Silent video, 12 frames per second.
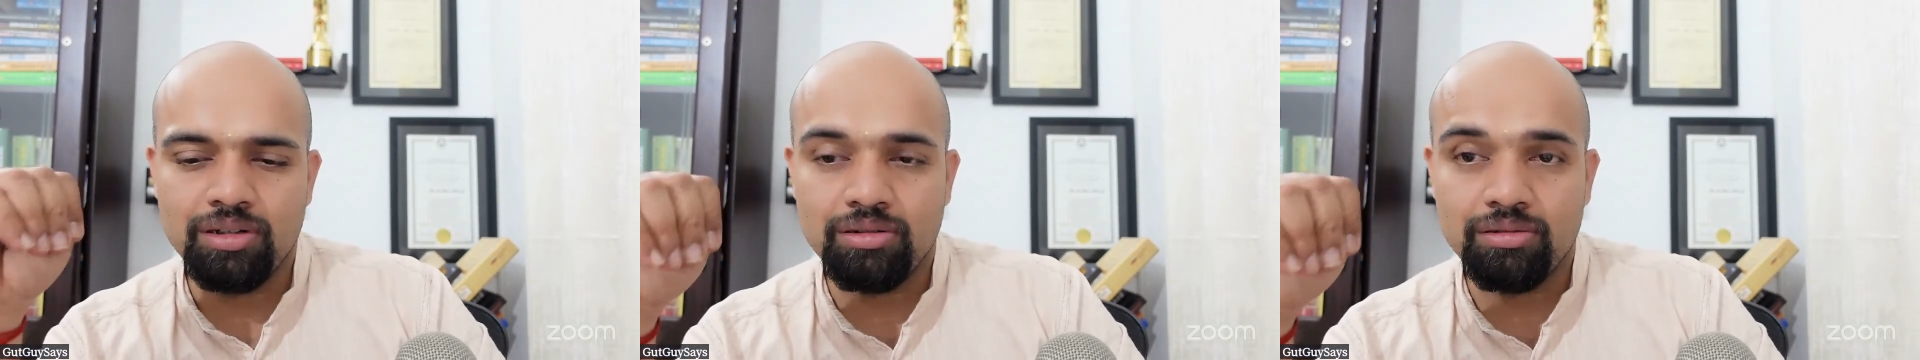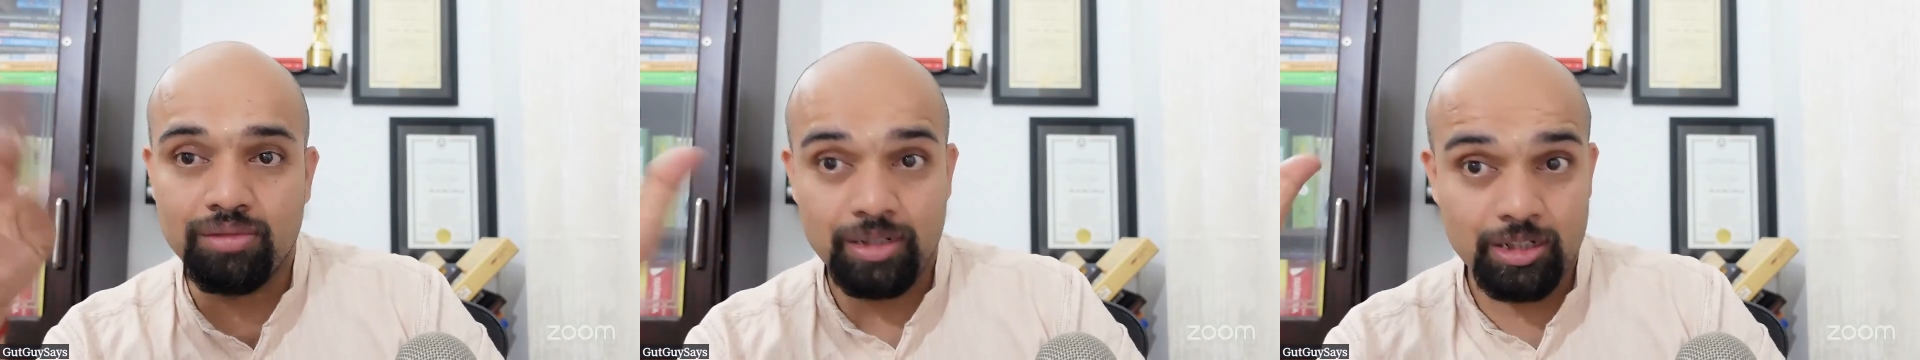
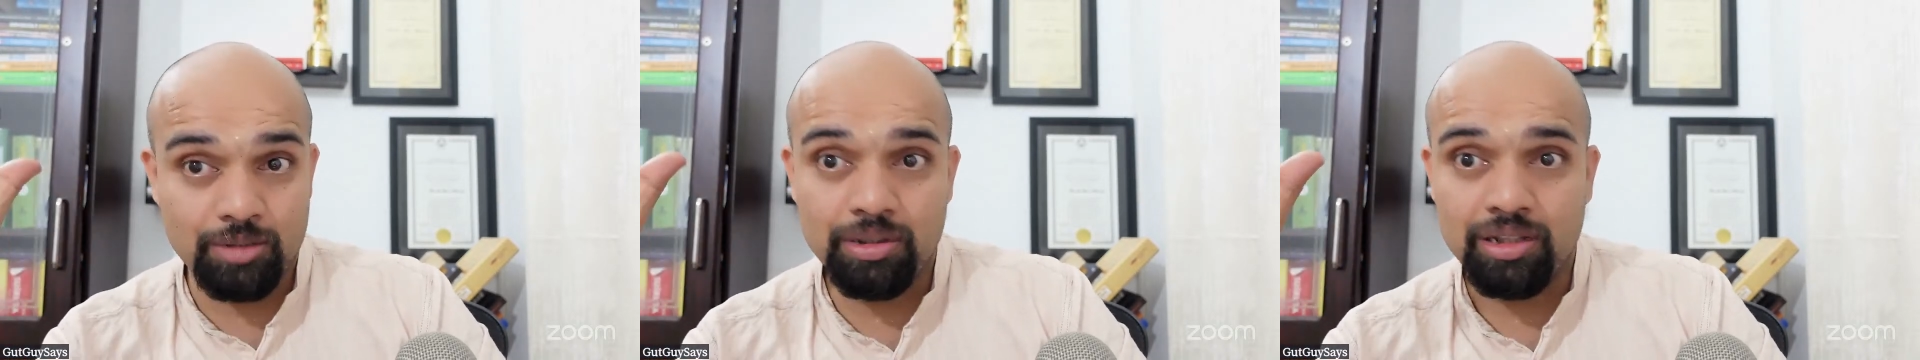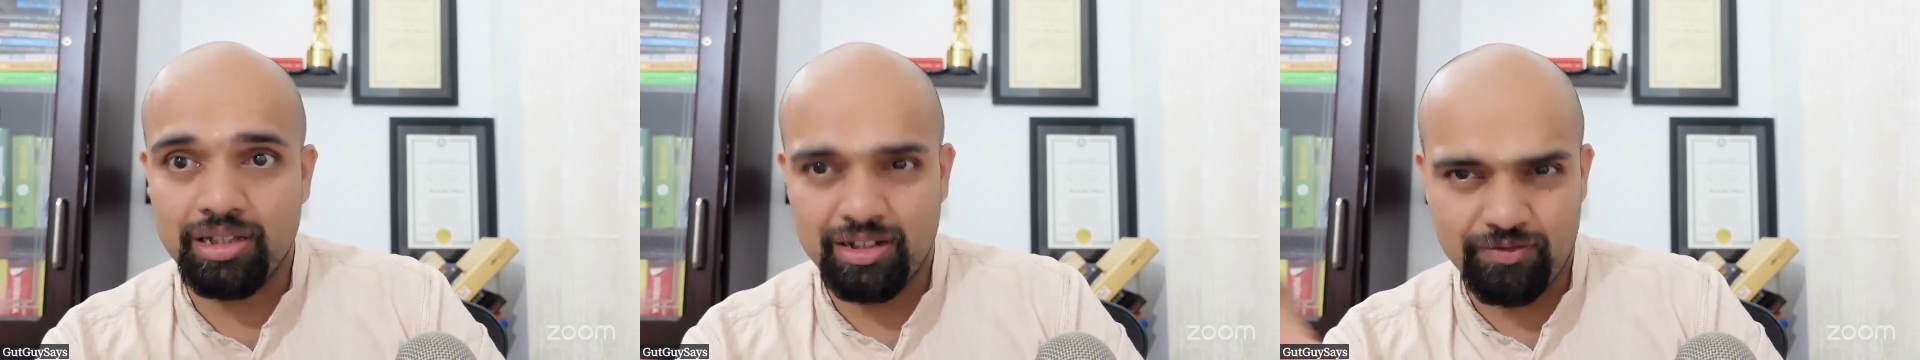Yeah, it's been
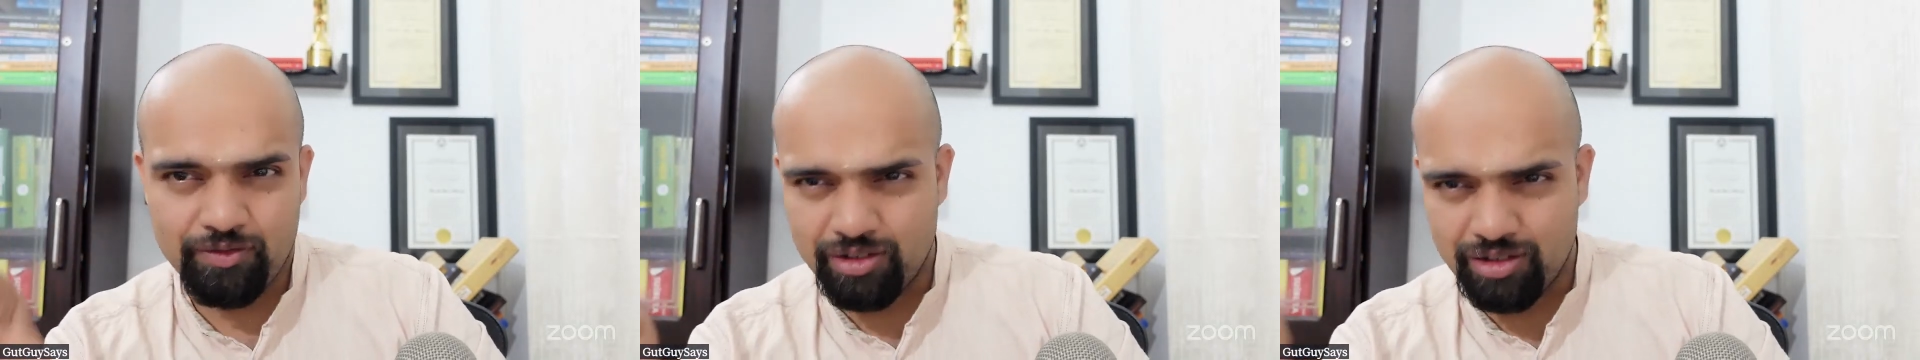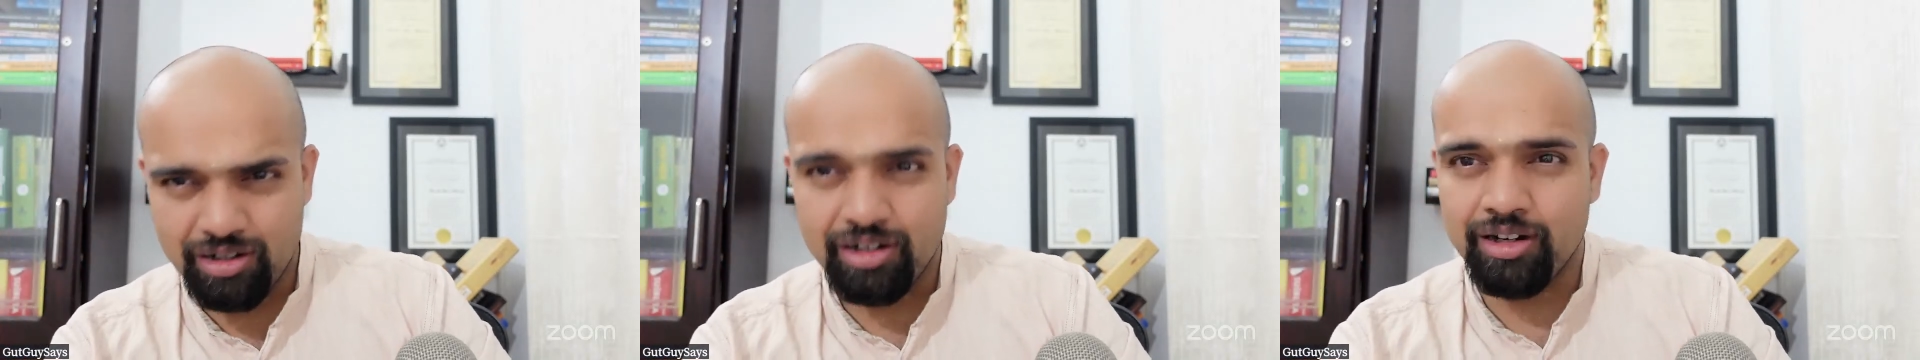there for a
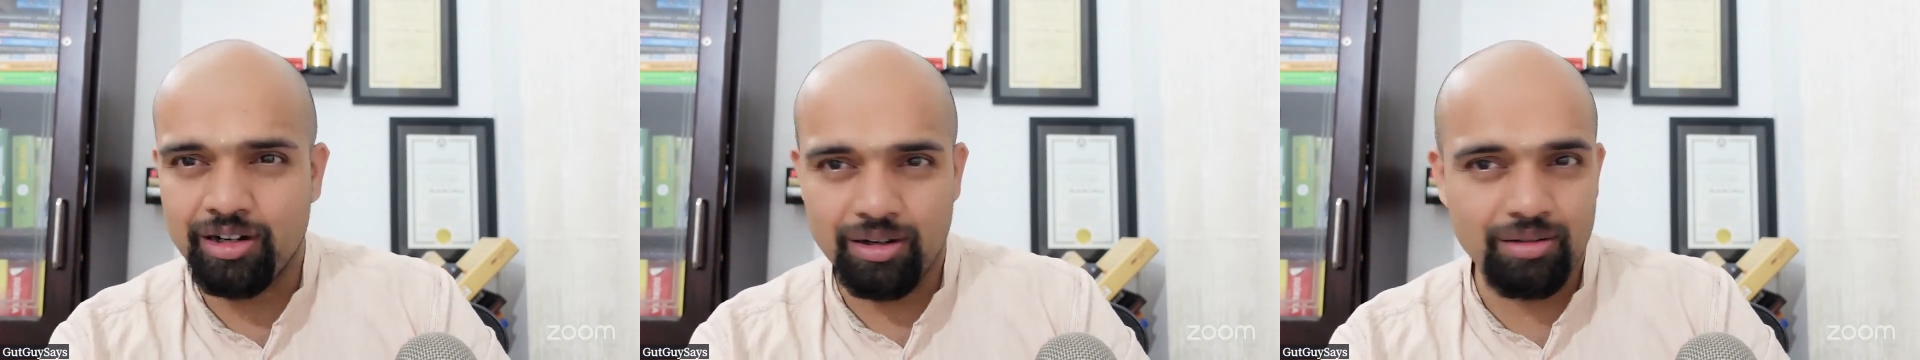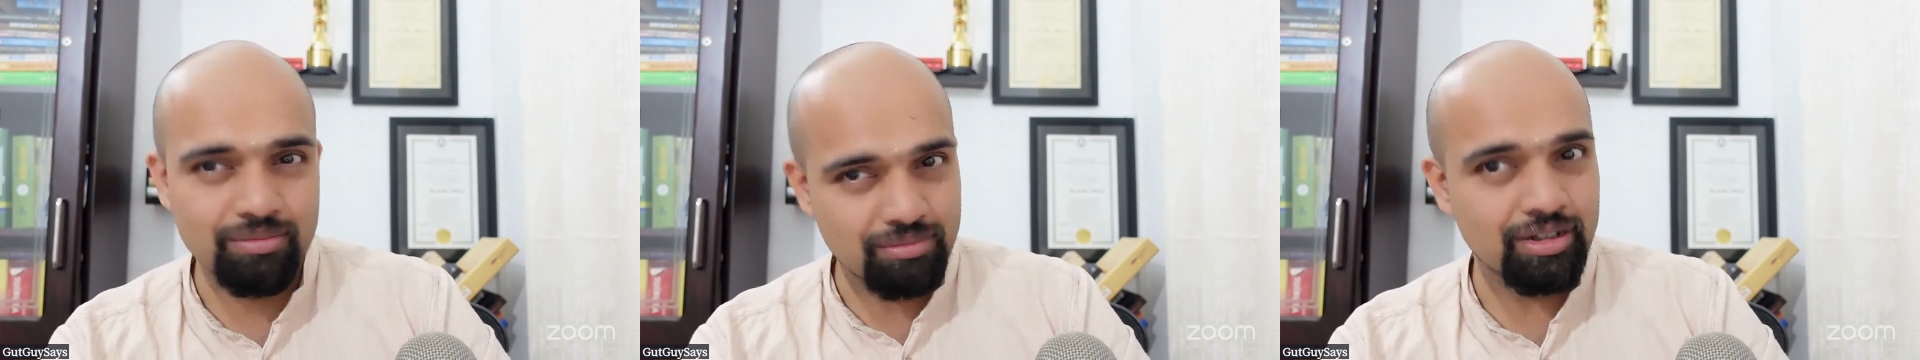
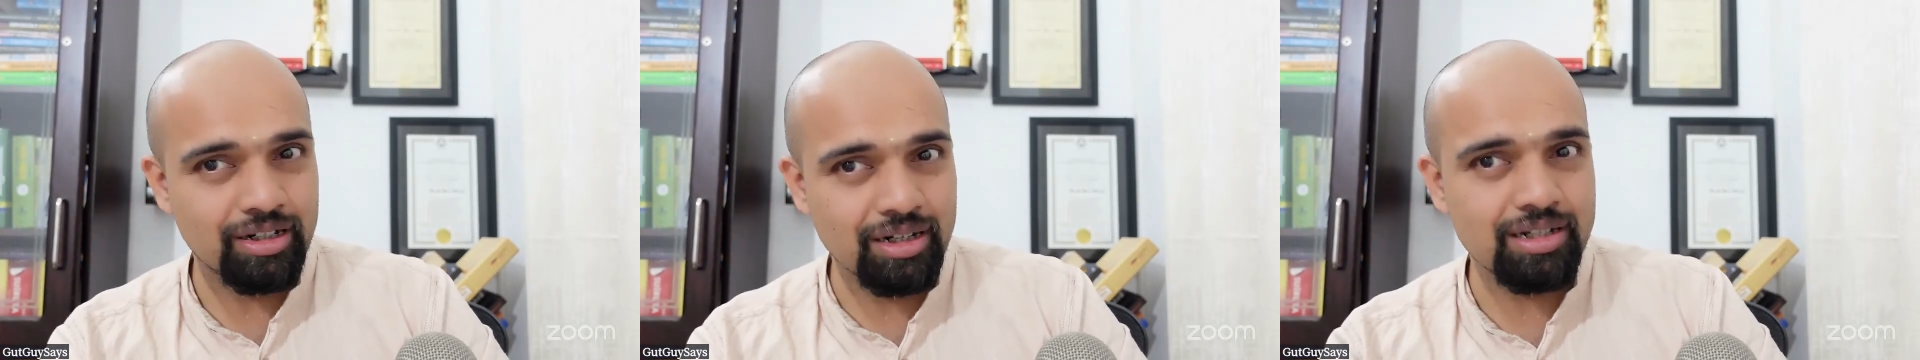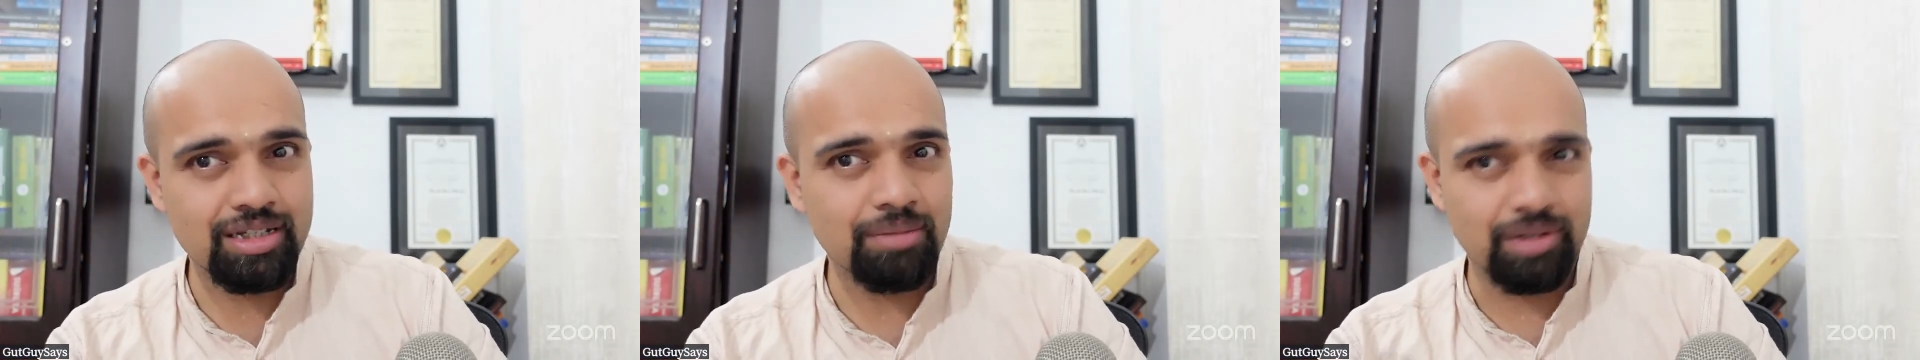little
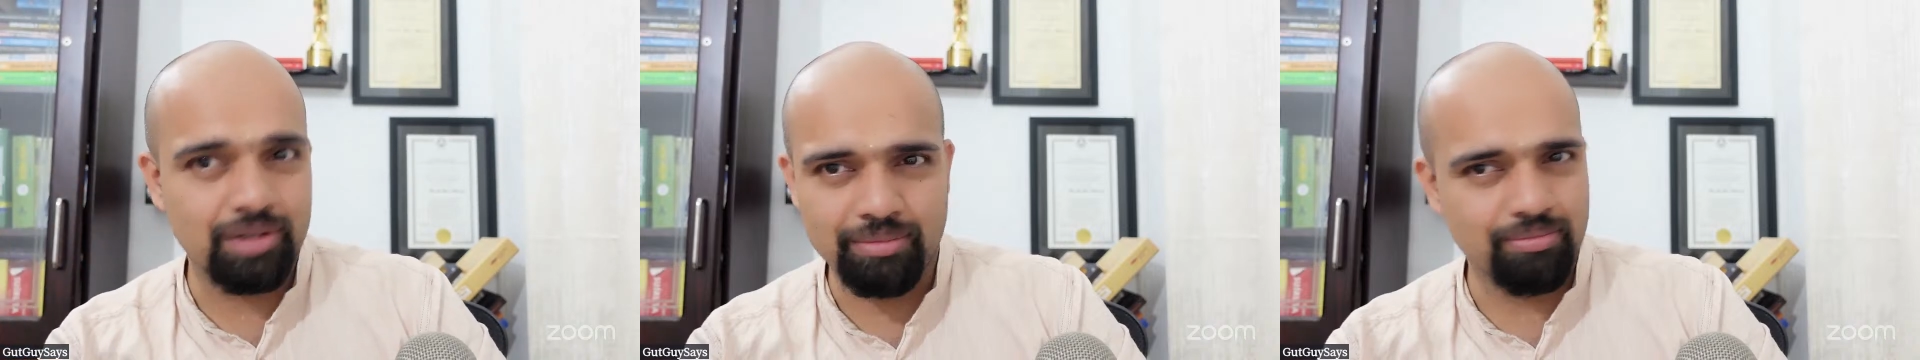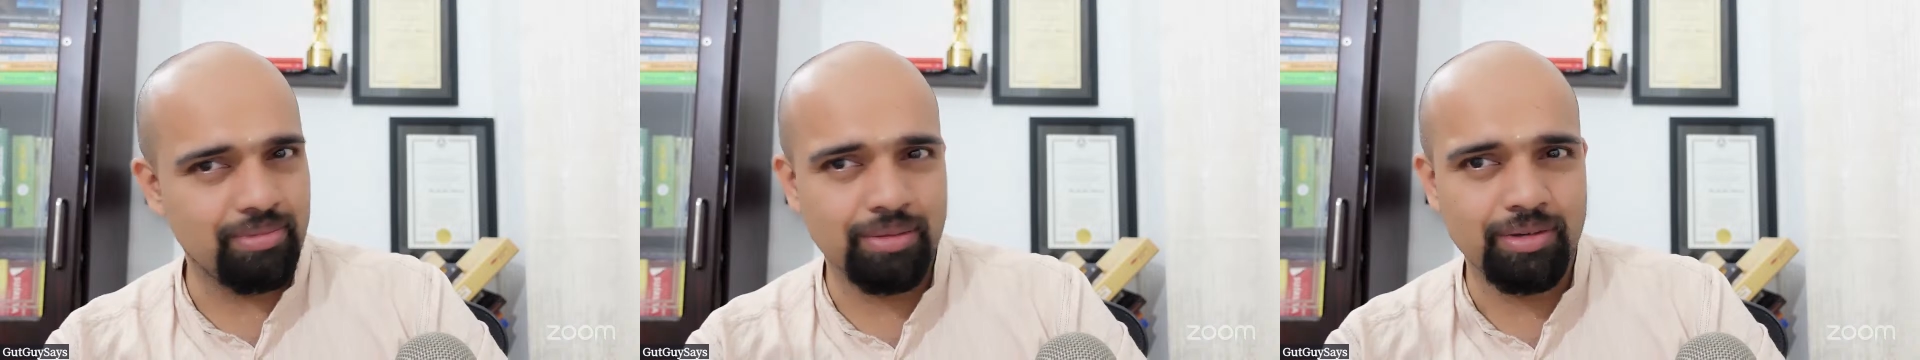some time,
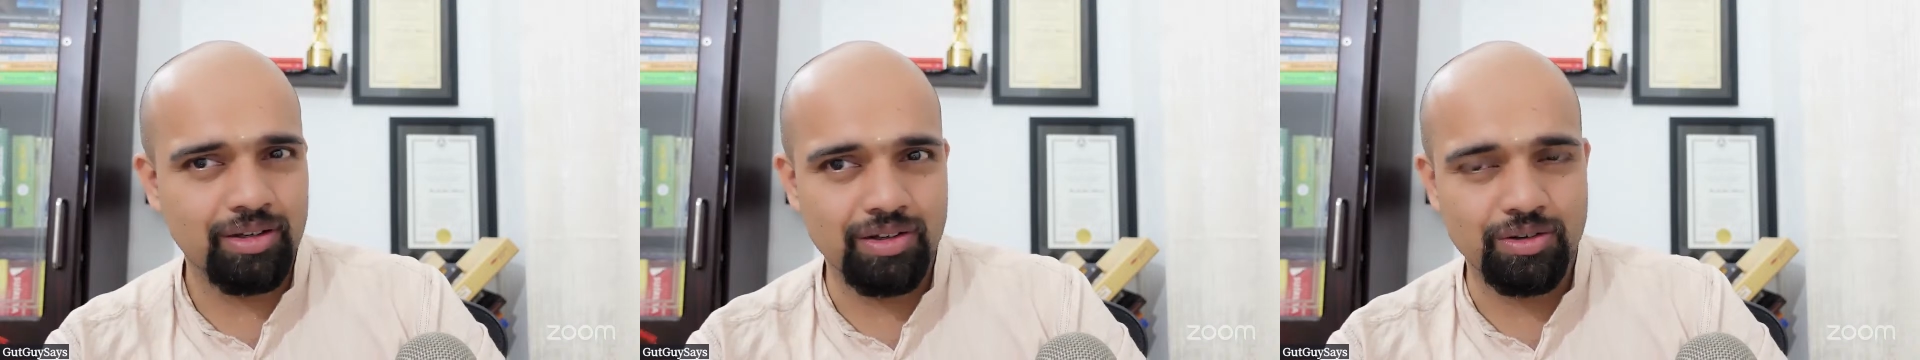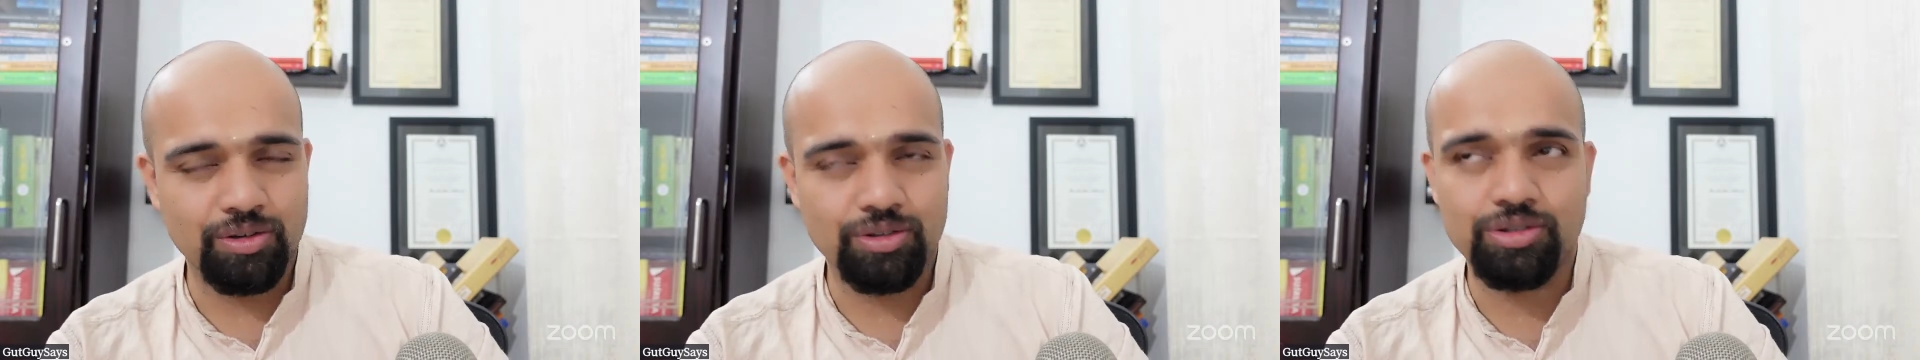maybe a year or
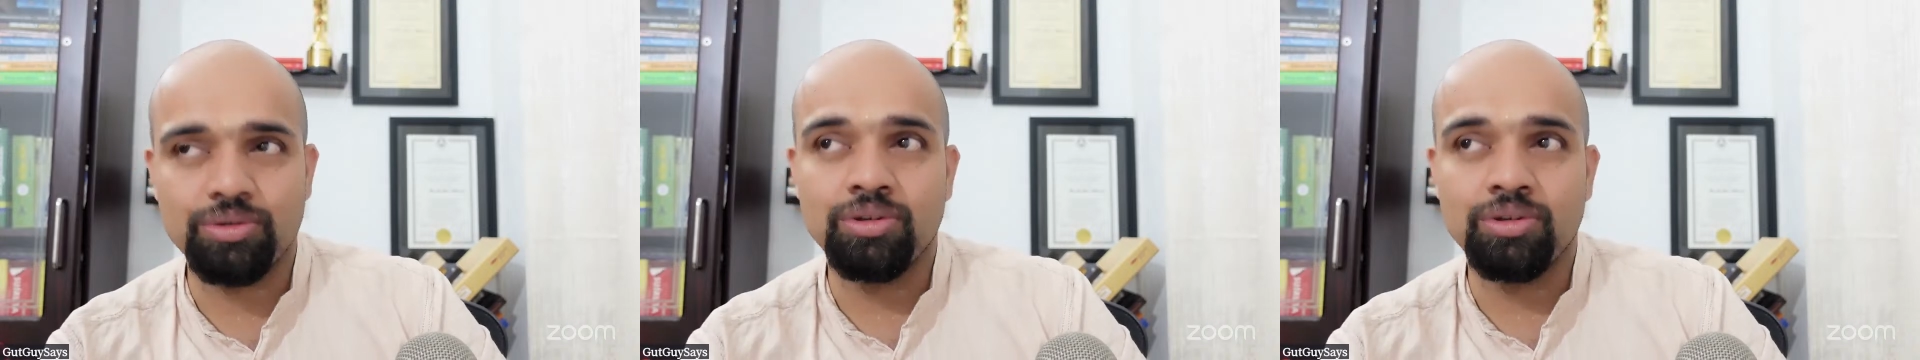so.